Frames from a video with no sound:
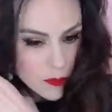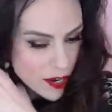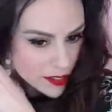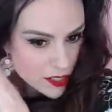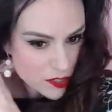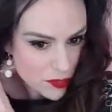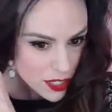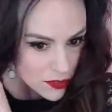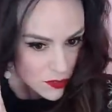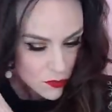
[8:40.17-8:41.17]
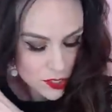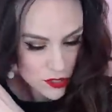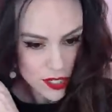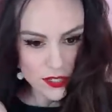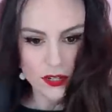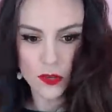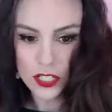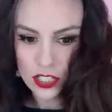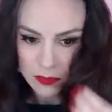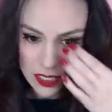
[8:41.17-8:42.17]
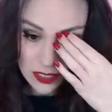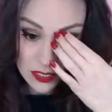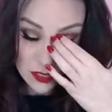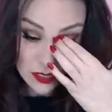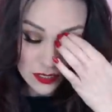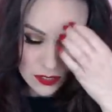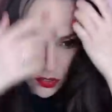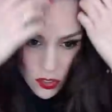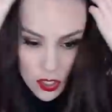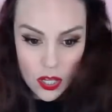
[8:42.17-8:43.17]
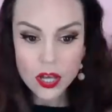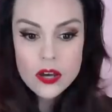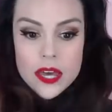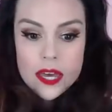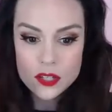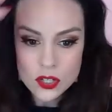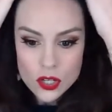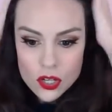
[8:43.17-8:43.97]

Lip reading: I'll practice without when you guys aren't watching me. Okay.